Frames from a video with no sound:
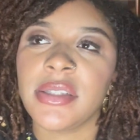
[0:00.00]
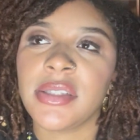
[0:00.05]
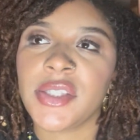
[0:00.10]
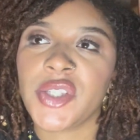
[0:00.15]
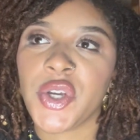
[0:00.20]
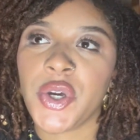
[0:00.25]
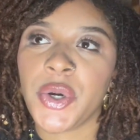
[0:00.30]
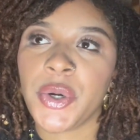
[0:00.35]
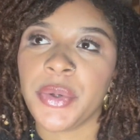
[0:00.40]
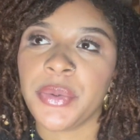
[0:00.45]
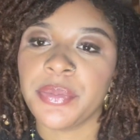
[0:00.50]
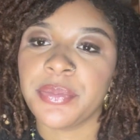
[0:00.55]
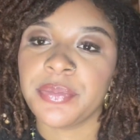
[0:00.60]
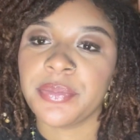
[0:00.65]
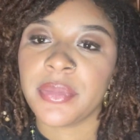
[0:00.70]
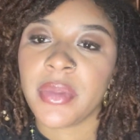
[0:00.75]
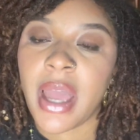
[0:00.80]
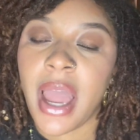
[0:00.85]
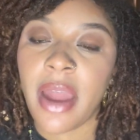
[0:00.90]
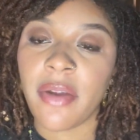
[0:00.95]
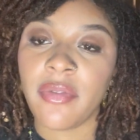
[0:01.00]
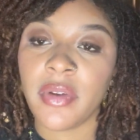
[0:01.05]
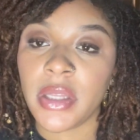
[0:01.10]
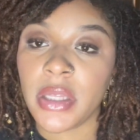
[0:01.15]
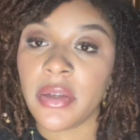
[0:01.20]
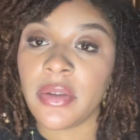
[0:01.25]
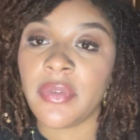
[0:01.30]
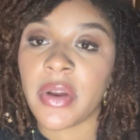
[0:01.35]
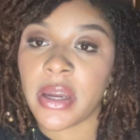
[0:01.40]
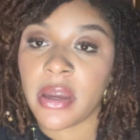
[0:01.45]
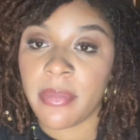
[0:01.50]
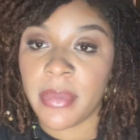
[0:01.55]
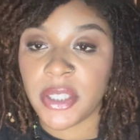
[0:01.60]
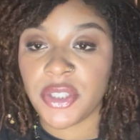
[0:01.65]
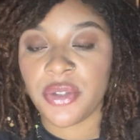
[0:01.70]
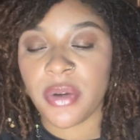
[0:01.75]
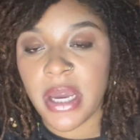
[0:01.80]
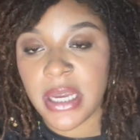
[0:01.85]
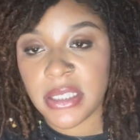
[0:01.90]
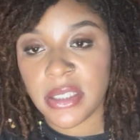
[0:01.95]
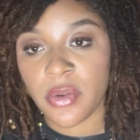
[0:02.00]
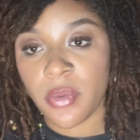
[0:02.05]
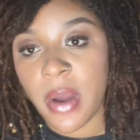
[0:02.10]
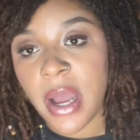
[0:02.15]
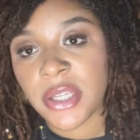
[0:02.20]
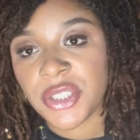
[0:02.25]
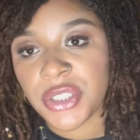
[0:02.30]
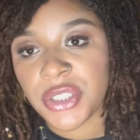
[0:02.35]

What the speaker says: so I really recommend you guys to watch